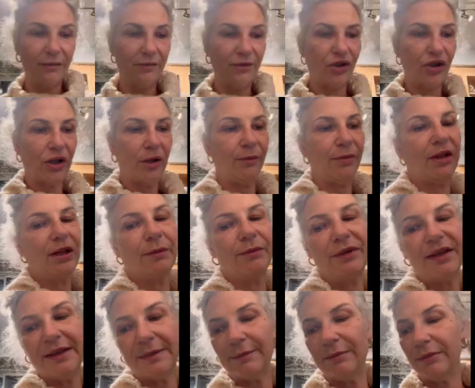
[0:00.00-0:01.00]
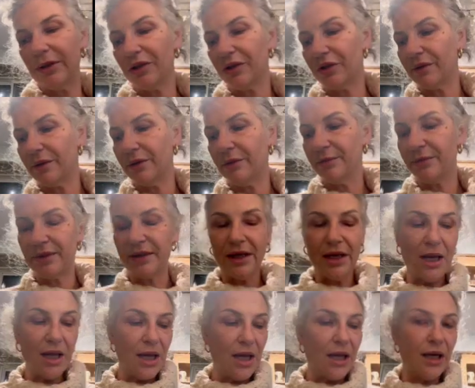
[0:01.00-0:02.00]
chopping up these mushrooms,
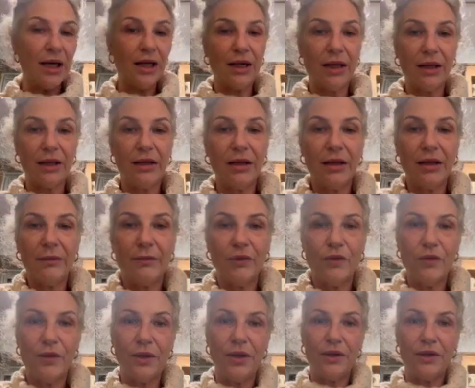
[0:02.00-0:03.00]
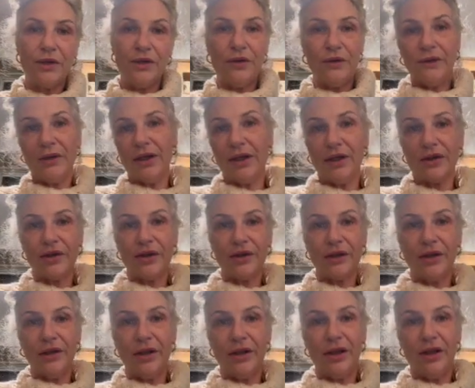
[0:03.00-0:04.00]
and I think I'm going to
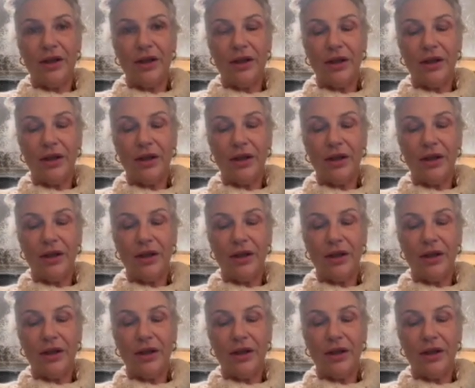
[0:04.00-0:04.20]
actually,